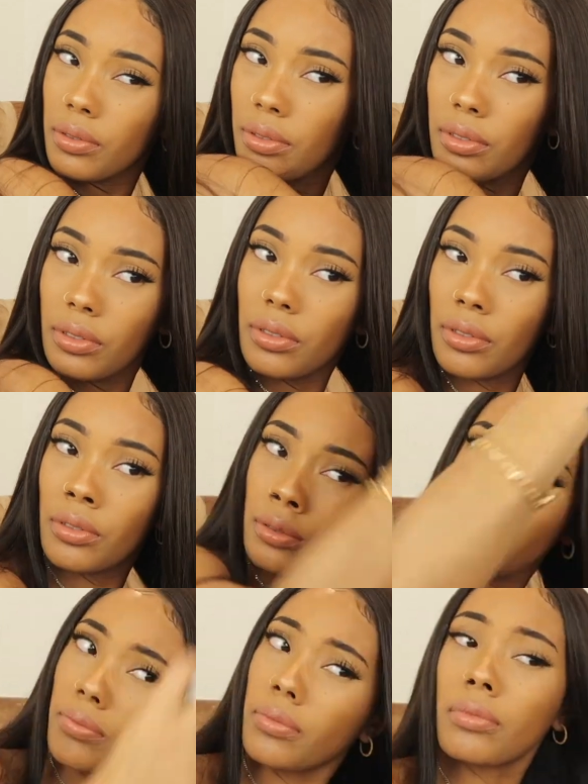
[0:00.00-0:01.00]

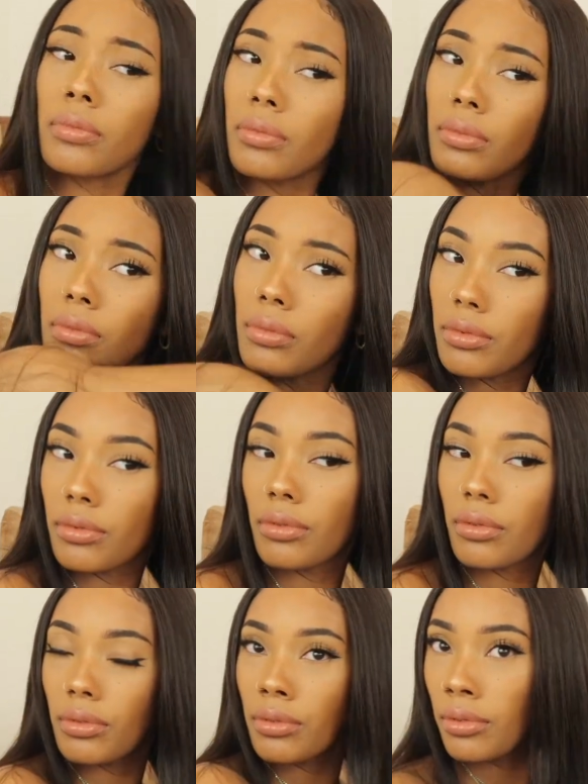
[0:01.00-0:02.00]

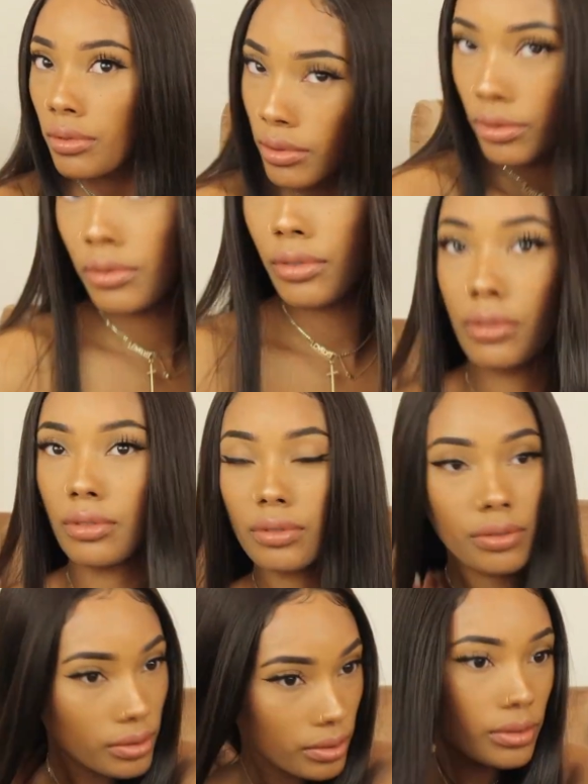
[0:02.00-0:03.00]

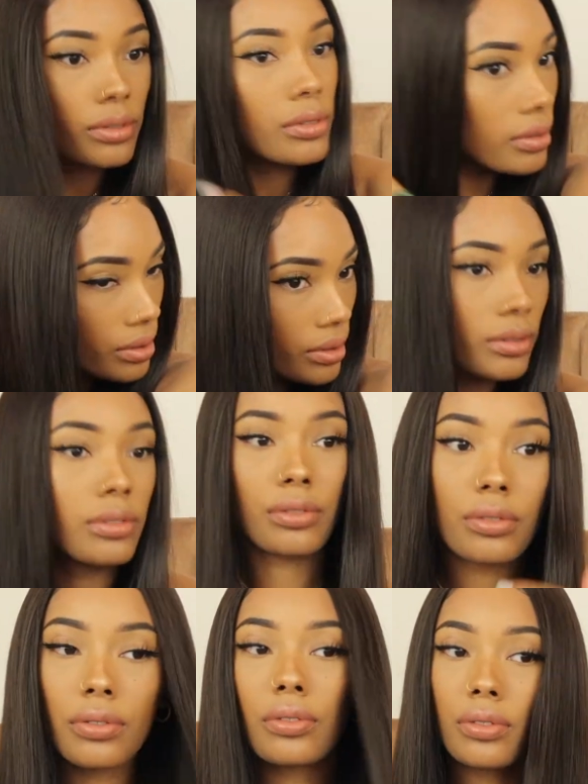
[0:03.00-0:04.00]

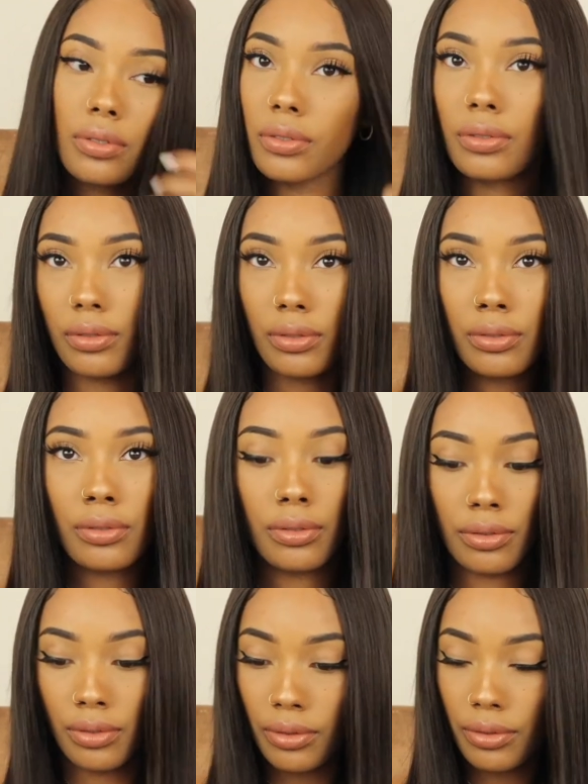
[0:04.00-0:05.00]

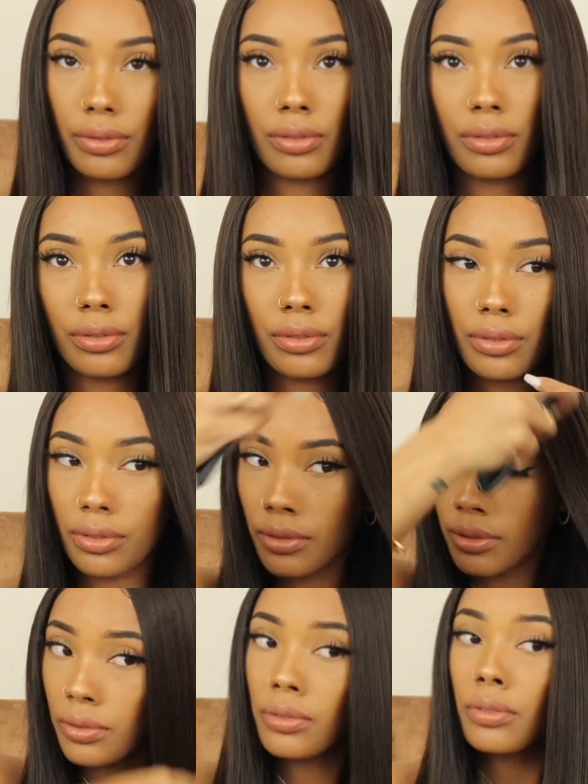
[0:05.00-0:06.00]

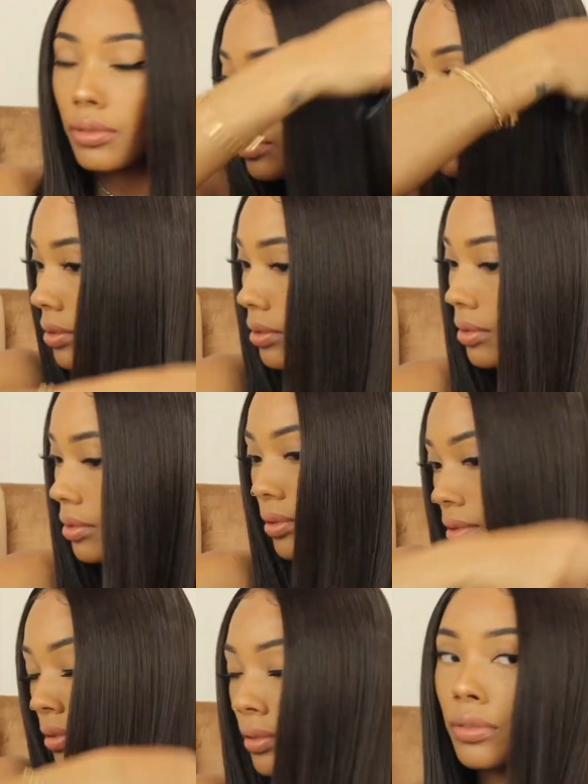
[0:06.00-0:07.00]

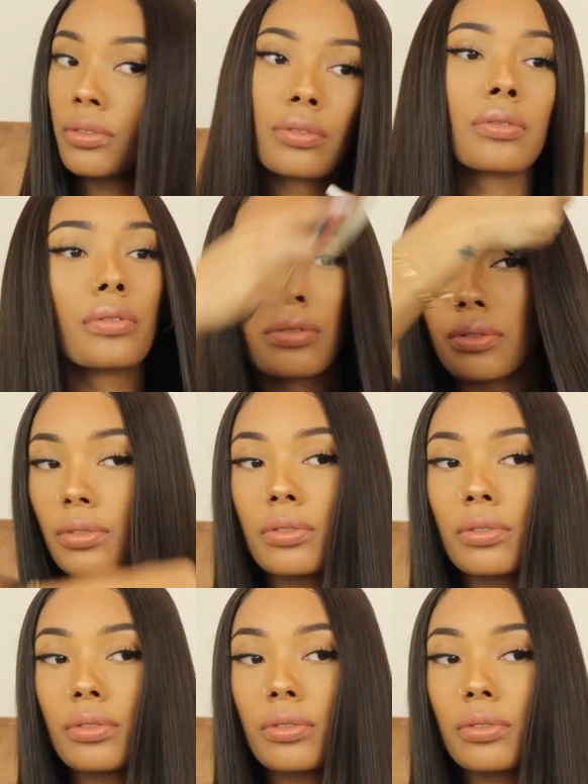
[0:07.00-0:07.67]
(no one is talking)